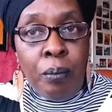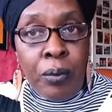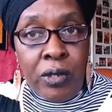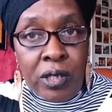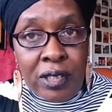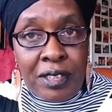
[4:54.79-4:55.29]

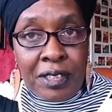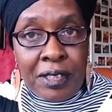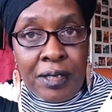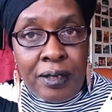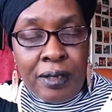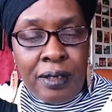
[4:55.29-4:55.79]
books
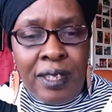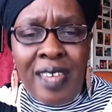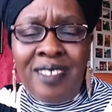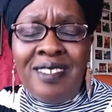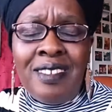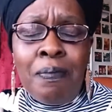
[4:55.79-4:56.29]

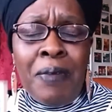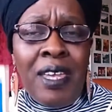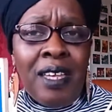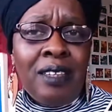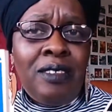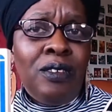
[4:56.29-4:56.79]
that
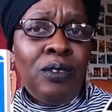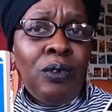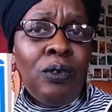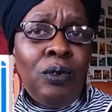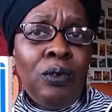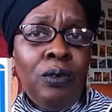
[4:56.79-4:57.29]
speak
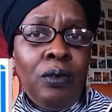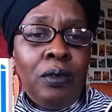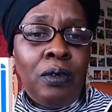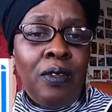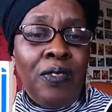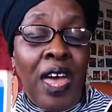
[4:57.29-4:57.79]
to
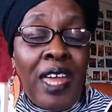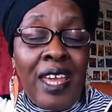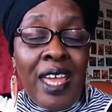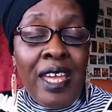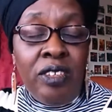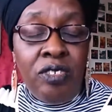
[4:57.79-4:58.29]
that
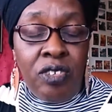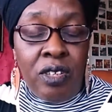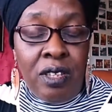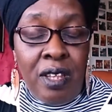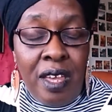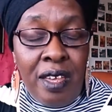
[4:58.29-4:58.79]

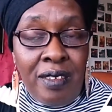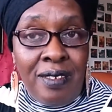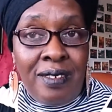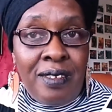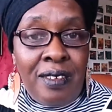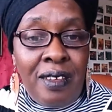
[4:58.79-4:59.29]
ancientness
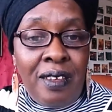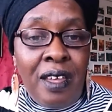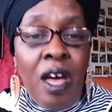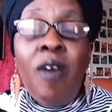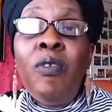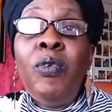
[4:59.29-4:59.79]

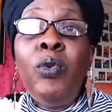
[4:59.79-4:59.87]
of